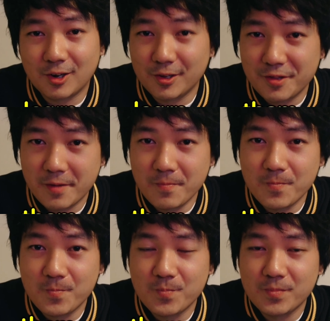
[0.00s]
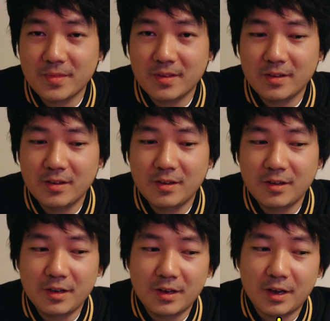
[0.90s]
them,
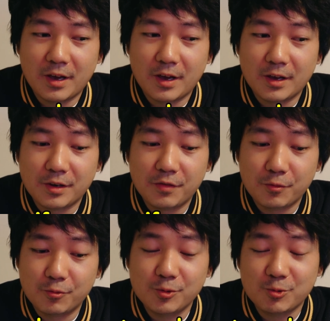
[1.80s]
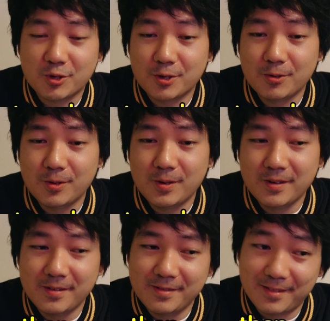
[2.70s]
and if you do struggle,
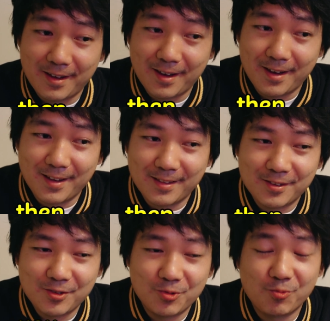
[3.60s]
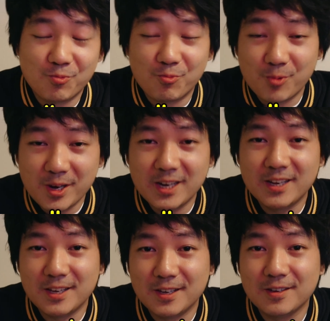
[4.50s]
then you really
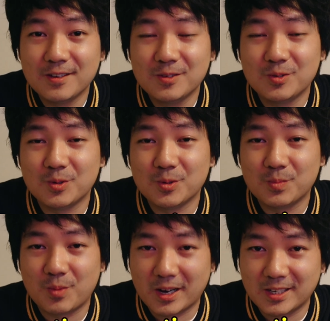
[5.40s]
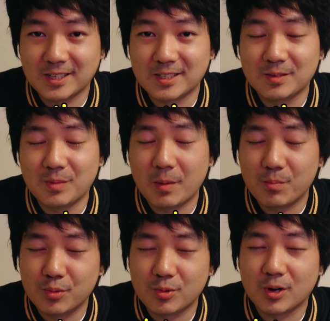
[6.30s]
need to practice and
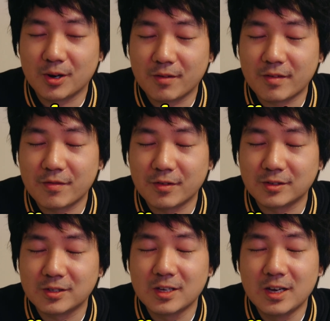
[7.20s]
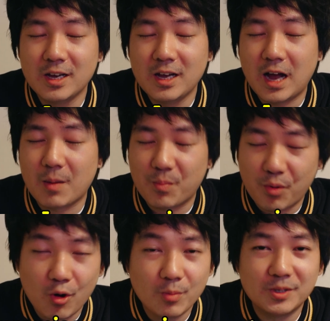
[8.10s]
put a lot of effort. I
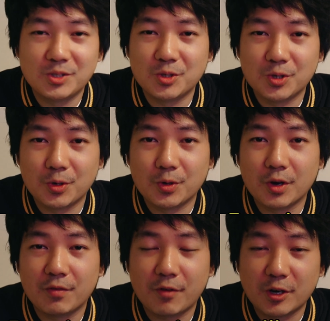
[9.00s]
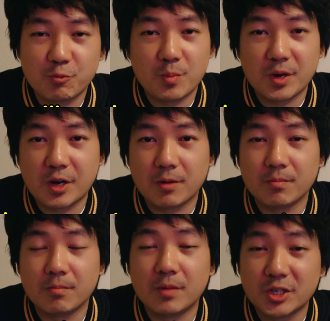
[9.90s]
promise to you, French will become
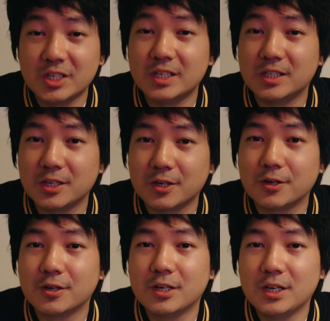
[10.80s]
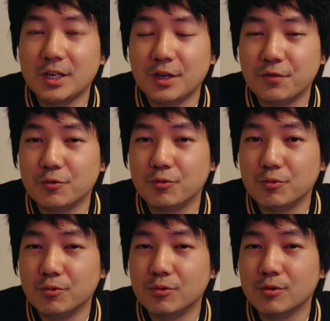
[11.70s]
much easier if you
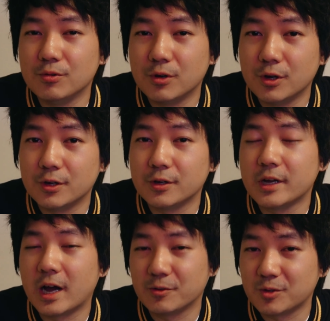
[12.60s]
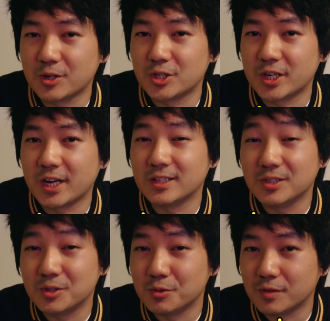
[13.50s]
do learn how to conjugate these
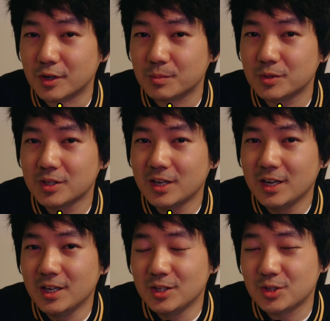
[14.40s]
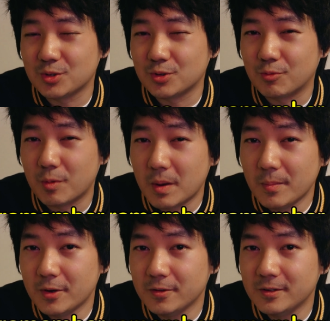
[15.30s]
two verbs. So
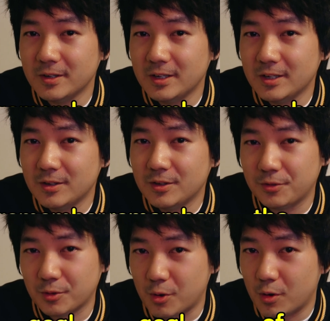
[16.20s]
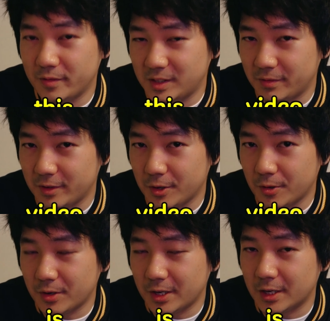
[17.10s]
remember, the goal of this
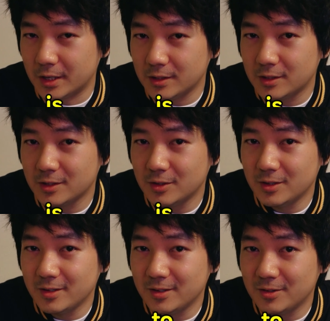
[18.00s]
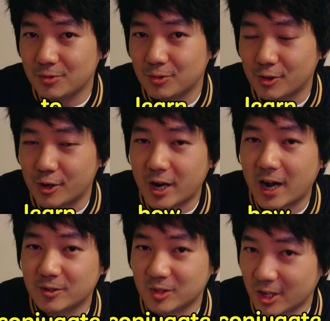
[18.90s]
video is to learn how
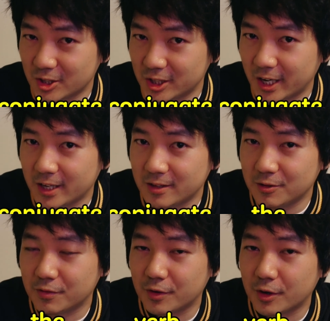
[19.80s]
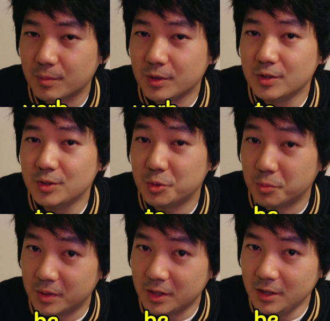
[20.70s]
to conjugate the verb to be